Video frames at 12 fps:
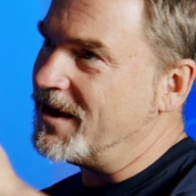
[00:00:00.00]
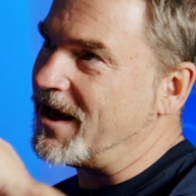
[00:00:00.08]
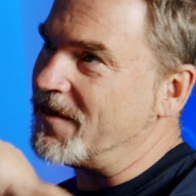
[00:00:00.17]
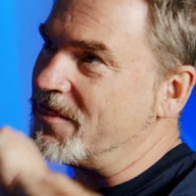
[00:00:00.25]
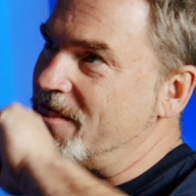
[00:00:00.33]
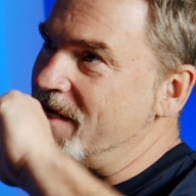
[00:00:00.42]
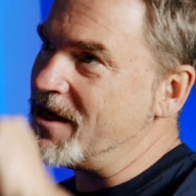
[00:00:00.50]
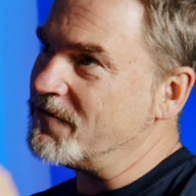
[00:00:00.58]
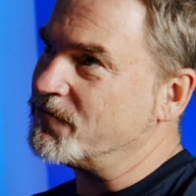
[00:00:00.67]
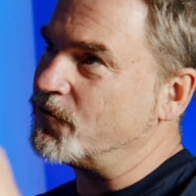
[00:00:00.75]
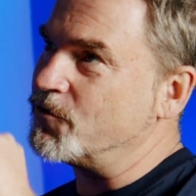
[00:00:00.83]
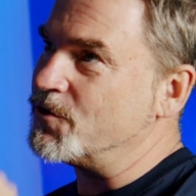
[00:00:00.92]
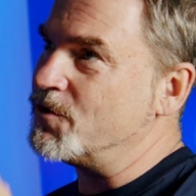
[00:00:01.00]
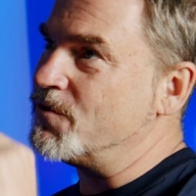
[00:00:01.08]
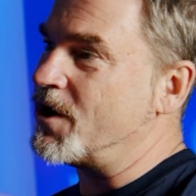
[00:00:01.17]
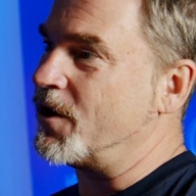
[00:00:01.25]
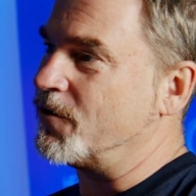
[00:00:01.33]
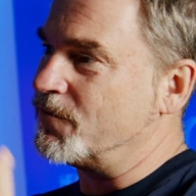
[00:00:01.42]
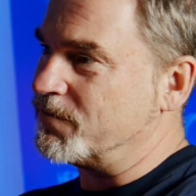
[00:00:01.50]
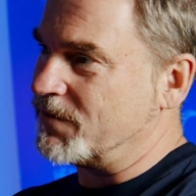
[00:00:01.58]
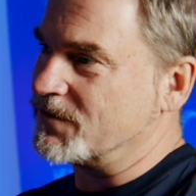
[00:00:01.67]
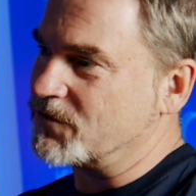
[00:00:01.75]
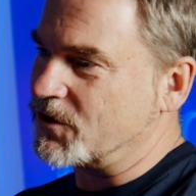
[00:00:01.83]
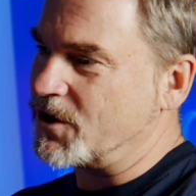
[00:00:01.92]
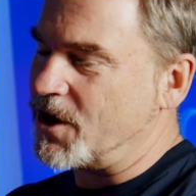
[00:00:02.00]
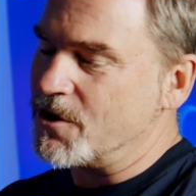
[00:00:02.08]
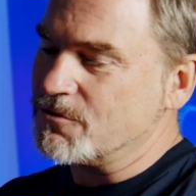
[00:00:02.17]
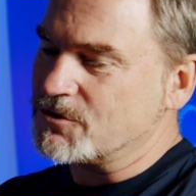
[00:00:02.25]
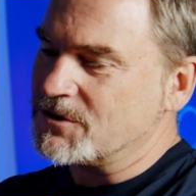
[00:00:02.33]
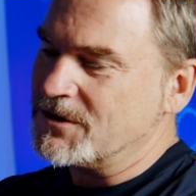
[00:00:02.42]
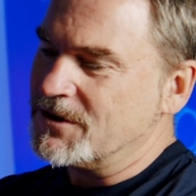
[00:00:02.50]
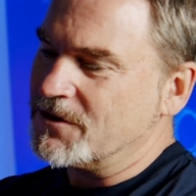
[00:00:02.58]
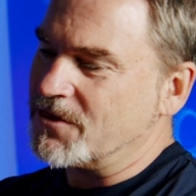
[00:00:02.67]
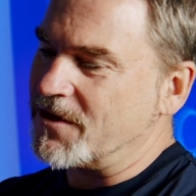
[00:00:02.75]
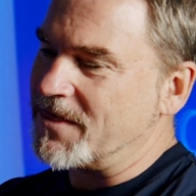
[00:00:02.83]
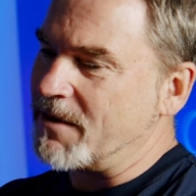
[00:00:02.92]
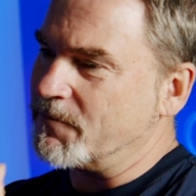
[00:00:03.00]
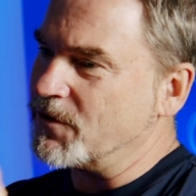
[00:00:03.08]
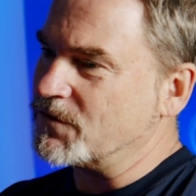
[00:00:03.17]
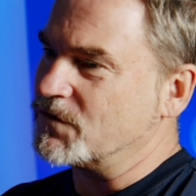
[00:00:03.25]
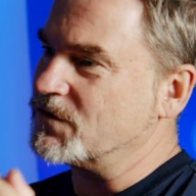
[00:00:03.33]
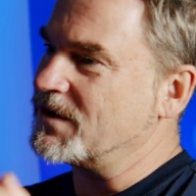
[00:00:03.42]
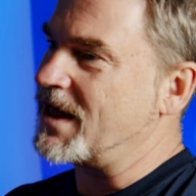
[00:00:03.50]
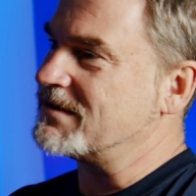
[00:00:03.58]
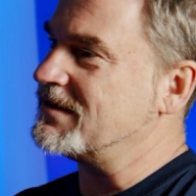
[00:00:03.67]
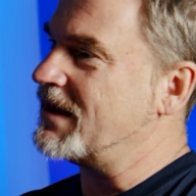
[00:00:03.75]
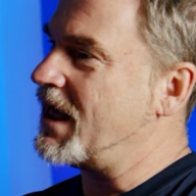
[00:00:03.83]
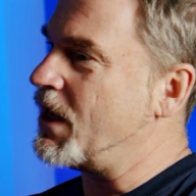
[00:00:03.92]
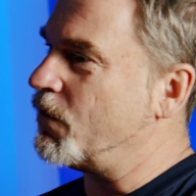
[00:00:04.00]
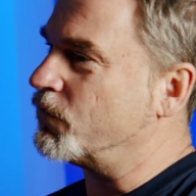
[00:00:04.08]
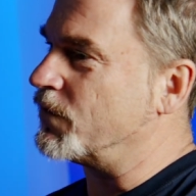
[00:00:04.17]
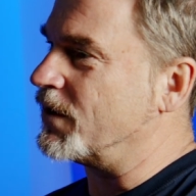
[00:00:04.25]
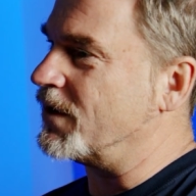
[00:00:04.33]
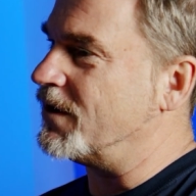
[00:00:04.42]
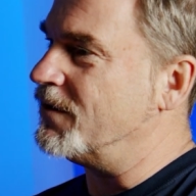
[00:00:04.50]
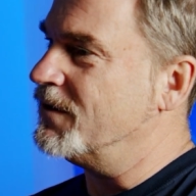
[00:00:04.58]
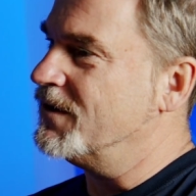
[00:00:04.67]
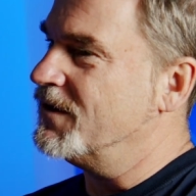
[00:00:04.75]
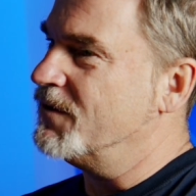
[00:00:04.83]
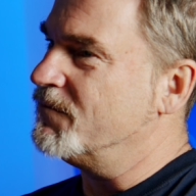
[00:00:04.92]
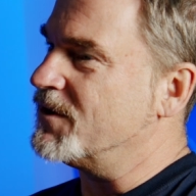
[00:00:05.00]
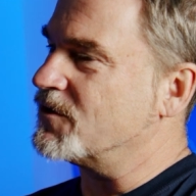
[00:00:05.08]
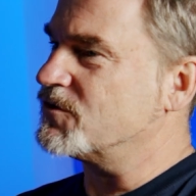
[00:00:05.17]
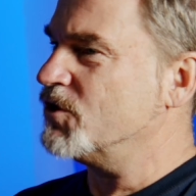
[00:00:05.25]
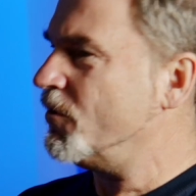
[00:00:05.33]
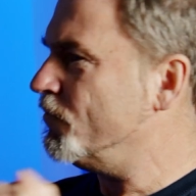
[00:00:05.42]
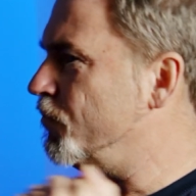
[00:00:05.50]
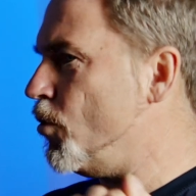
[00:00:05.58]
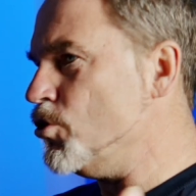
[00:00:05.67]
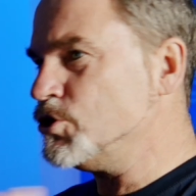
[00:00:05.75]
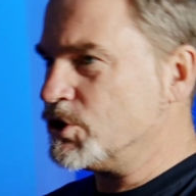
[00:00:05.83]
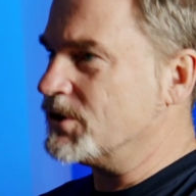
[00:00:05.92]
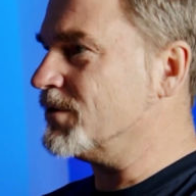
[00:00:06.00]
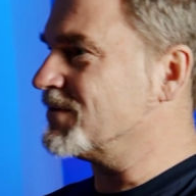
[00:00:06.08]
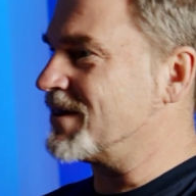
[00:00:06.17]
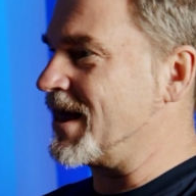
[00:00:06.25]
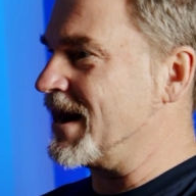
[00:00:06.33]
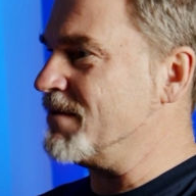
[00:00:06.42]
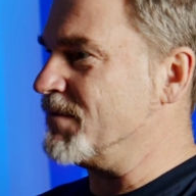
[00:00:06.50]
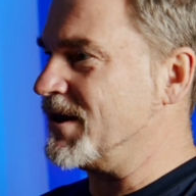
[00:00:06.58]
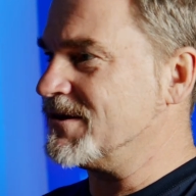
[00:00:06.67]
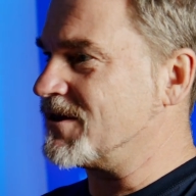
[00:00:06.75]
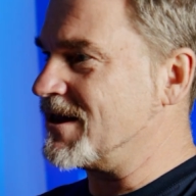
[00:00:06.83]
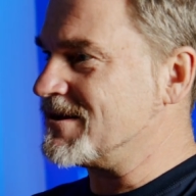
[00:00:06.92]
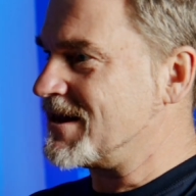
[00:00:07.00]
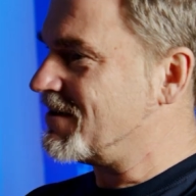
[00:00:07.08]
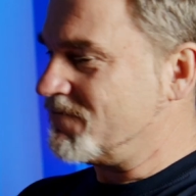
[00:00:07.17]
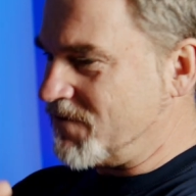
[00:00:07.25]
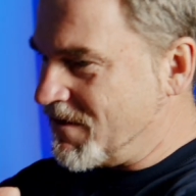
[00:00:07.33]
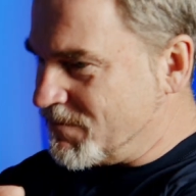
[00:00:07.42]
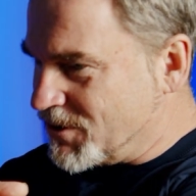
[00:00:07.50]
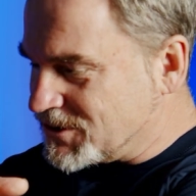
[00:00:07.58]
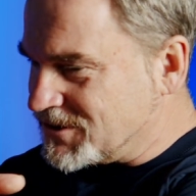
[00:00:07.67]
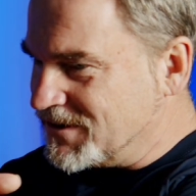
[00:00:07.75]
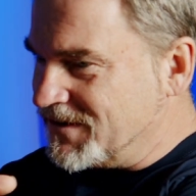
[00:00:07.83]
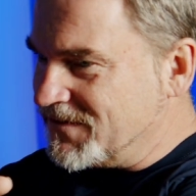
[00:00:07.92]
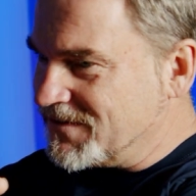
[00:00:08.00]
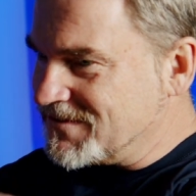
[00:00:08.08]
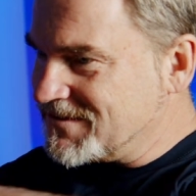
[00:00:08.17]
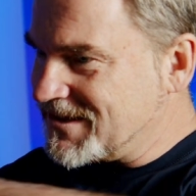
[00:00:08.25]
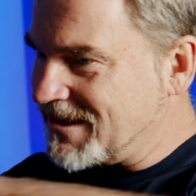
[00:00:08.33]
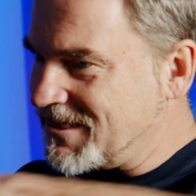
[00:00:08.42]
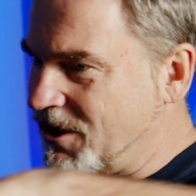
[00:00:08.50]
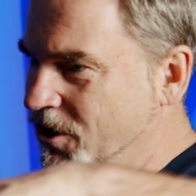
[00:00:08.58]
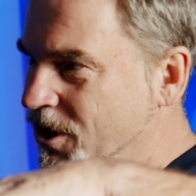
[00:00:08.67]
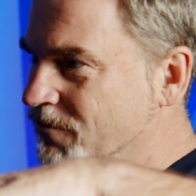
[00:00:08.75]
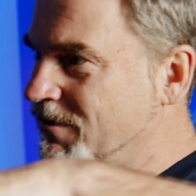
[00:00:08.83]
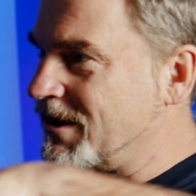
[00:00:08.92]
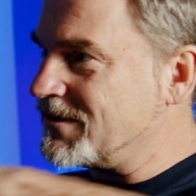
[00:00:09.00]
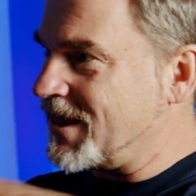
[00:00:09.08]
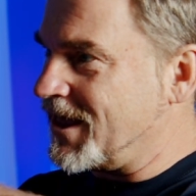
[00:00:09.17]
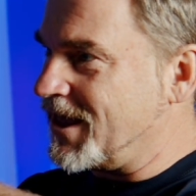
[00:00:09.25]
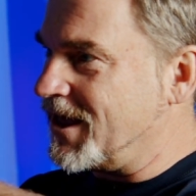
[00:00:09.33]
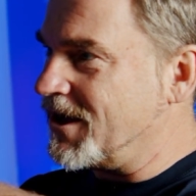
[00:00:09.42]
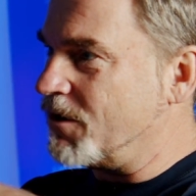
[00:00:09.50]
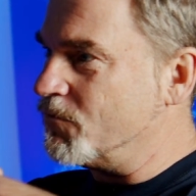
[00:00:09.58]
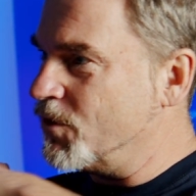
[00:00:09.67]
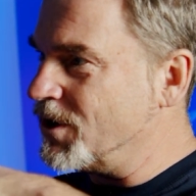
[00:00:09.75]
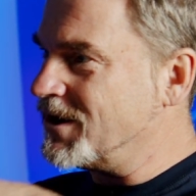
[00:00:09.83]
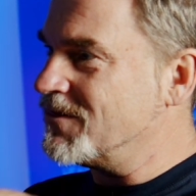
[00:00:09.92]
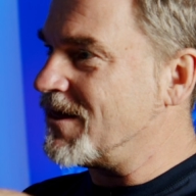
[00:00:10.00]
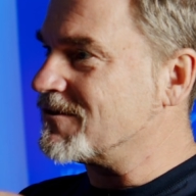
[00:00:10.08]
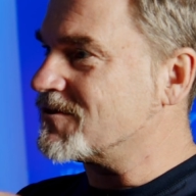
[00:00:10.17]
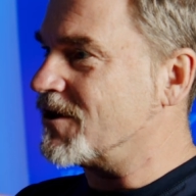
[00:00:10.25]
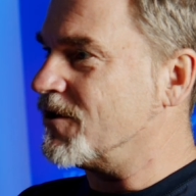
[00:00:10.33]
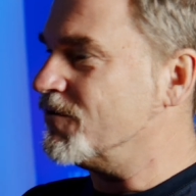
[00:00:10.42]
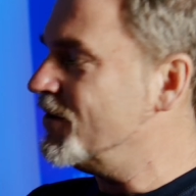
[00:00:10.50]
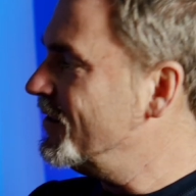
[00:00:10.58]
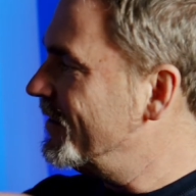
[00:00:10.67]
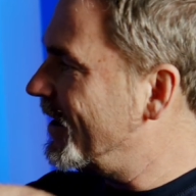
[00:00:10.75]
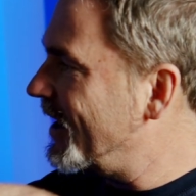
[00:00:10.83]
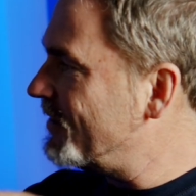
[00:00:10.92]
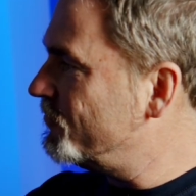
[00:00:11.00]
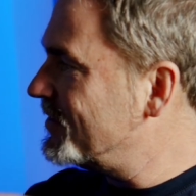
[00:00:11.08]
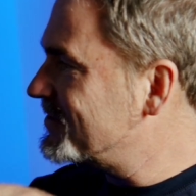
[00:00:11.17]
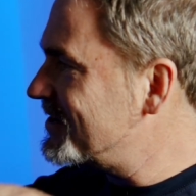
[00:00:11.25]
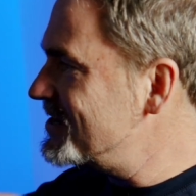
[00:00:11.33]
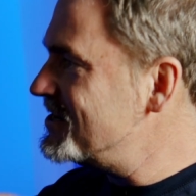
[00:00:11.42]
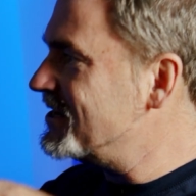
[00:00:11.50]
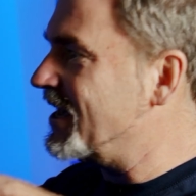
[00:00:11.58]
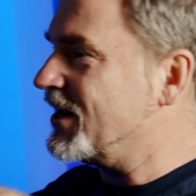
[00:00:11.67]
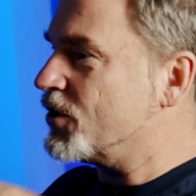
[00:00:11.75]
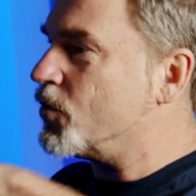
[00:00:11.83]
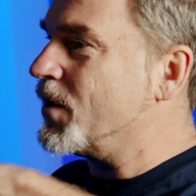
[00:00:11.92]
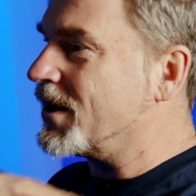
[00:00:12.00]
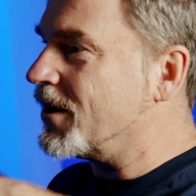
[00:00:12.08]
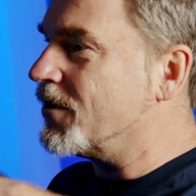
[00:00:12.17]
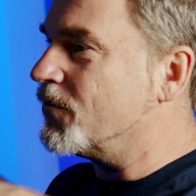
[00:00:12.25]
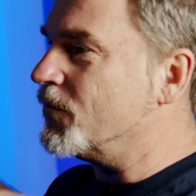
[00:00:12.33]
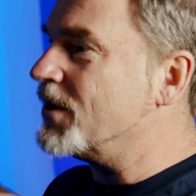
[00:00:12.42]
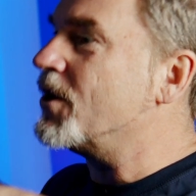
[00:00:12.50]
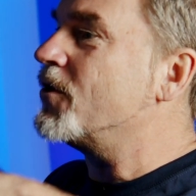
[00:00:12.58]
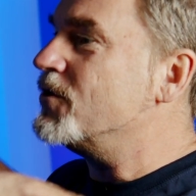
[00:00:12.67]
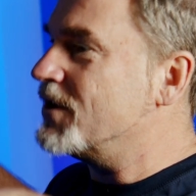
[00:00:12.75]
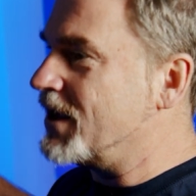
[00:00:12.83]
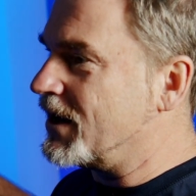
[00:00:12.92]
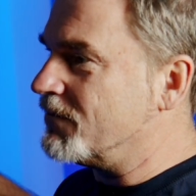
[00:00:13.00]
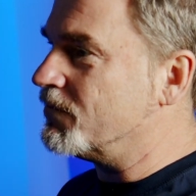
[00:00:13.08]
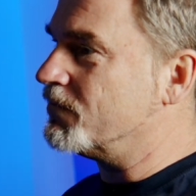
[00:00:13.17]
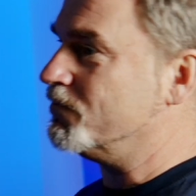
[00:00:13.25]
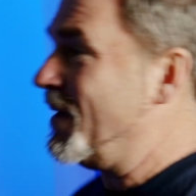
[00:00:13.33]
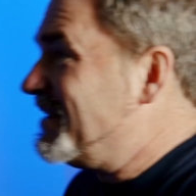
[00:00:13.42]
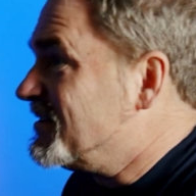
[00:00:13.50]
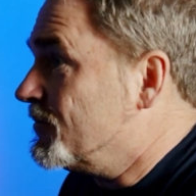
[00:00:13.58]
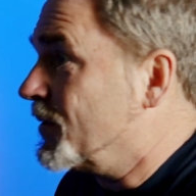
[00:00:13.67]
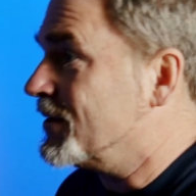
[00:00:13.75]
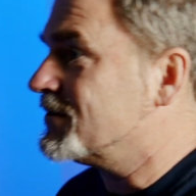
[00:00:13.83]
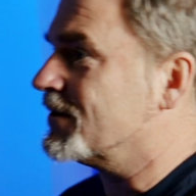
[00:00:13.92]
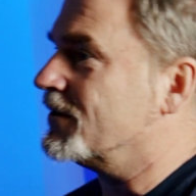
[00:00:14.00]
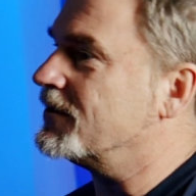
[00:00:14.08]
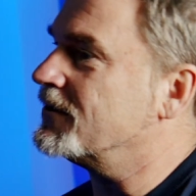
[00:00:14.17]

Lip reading: And therefore, as the coach, that person's getting healthier, because you're not pushing them to their limits. It's very much get that heart rate there, work in that zone, and if we see you getting quicker, we know you're getting better, basically.